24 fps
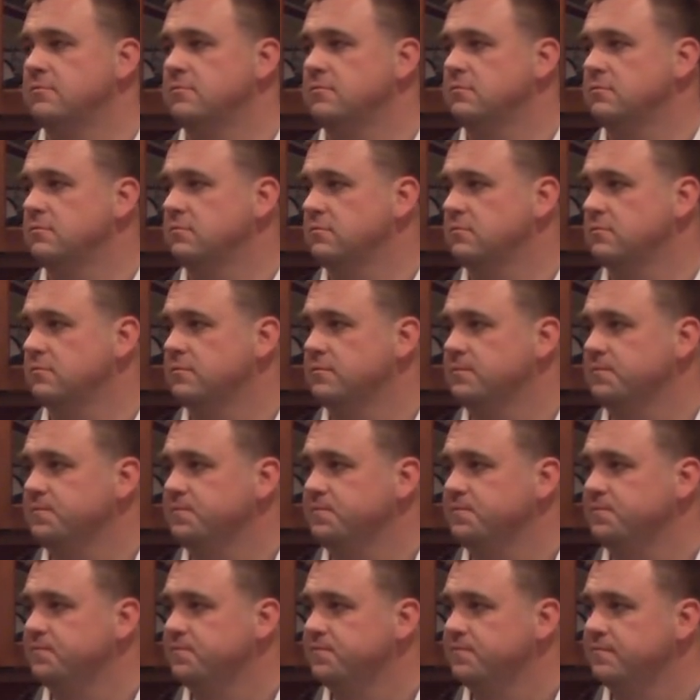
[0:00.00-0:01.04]

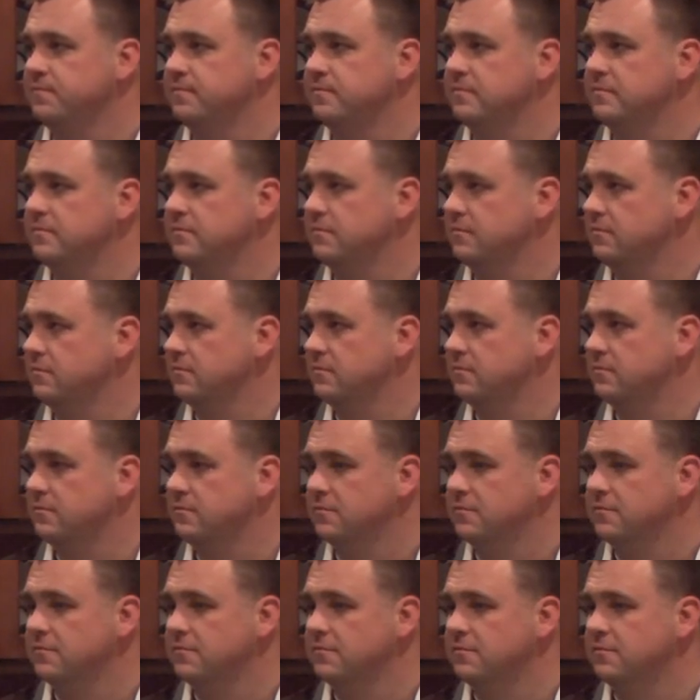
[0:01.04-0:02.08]

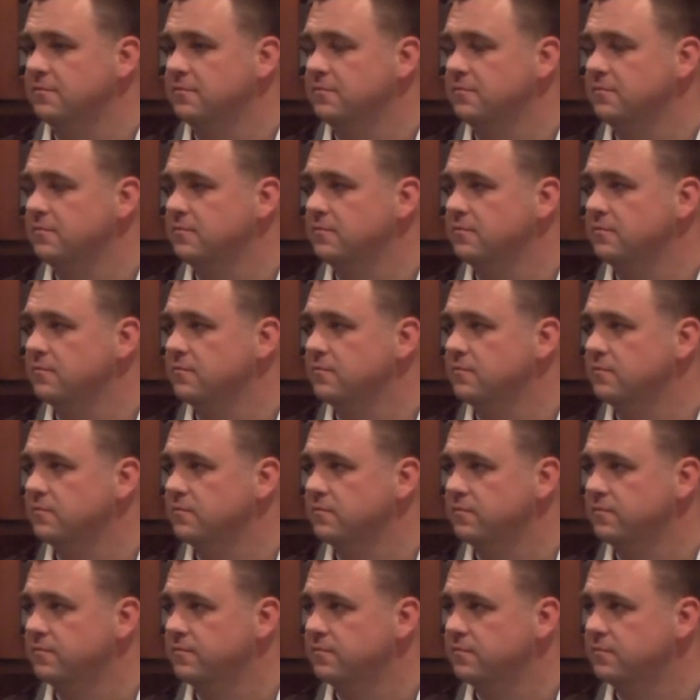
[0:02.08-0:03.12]

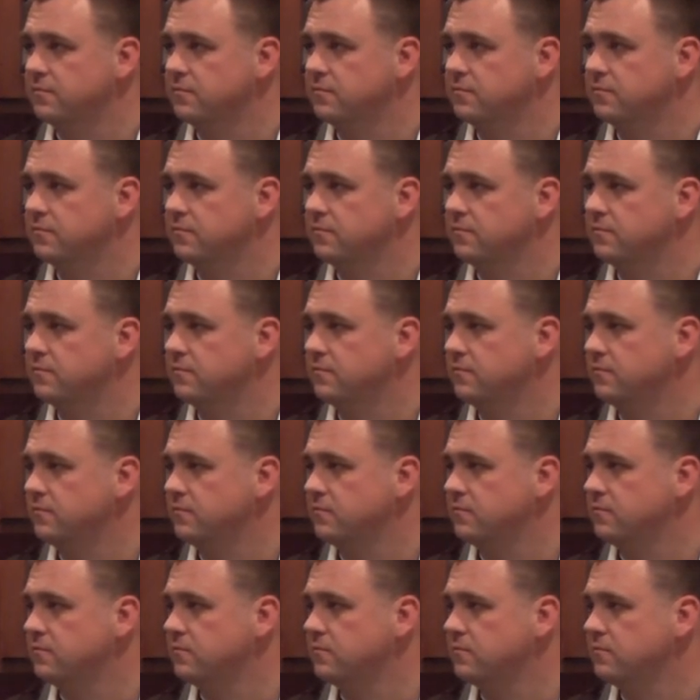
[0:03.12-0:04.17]

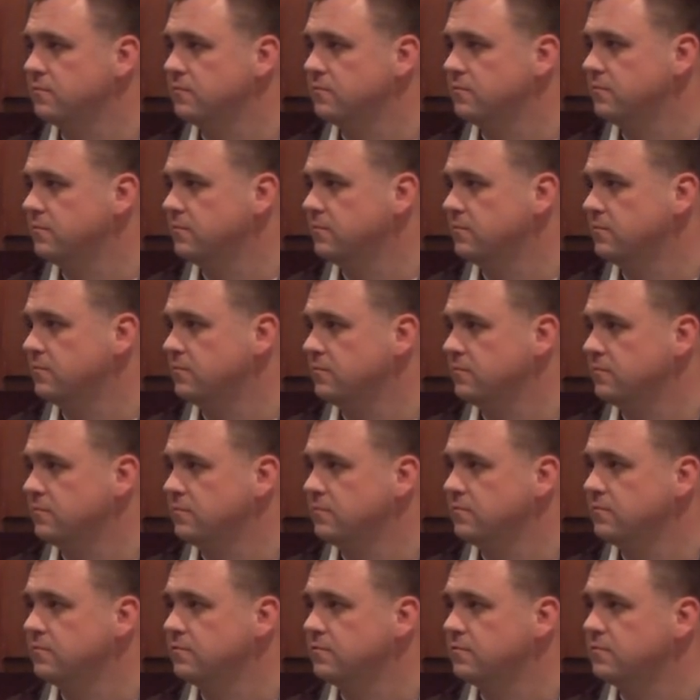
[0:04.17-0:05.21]

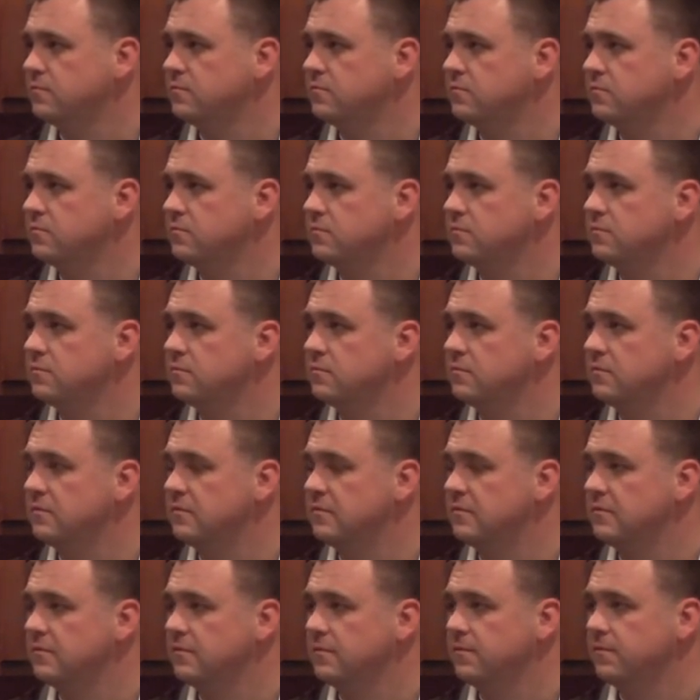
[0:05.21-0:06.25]

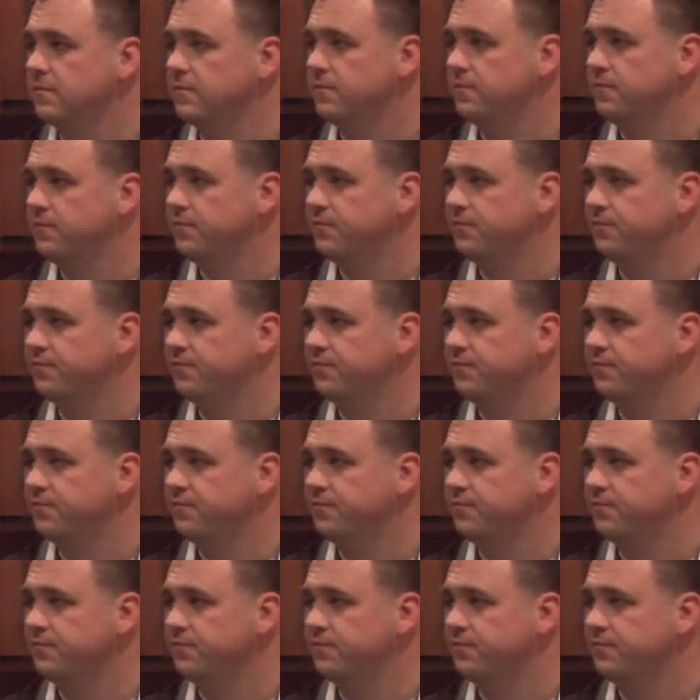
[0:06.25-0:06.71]
This person isn't speaking.